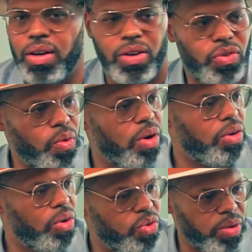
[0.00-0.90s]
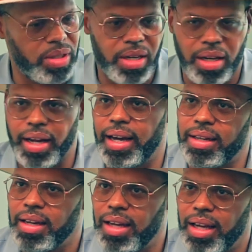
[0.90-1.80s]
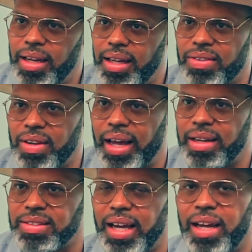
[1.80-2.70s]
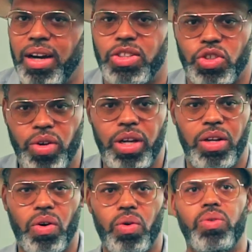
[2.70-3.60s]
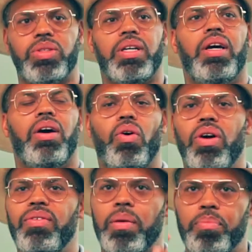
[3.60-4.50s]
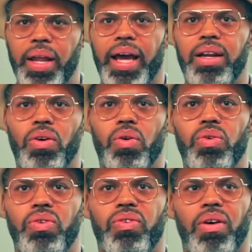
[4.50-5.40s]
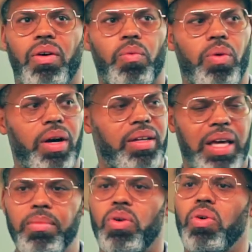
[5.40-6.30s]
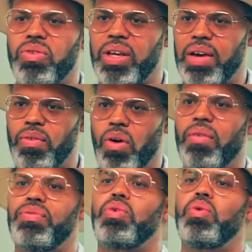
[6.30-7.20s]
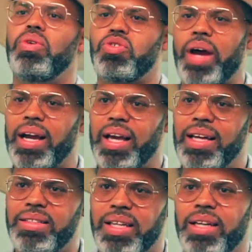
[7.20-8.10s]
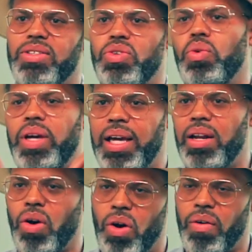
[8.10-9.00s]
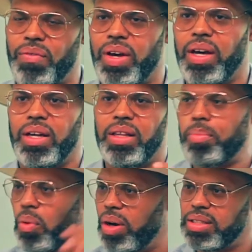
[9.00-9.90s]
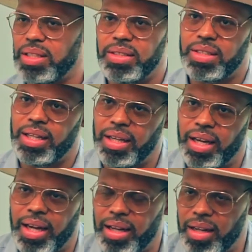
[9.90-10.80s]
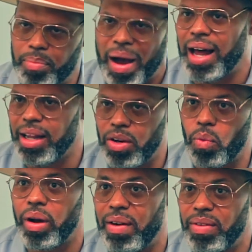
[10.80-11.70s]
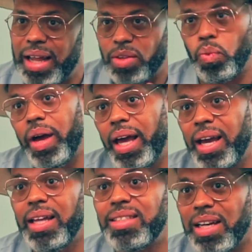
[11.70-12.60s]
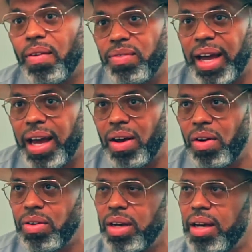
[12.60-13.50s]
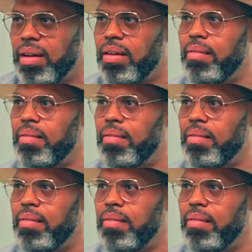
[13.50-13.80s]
A squirrel knows what to collect, and this and that and that. A tree knows, or even a plant knows what chemicals to give off to attract insects to eat off the poisons and the pollen or whatever that's weighing itself down.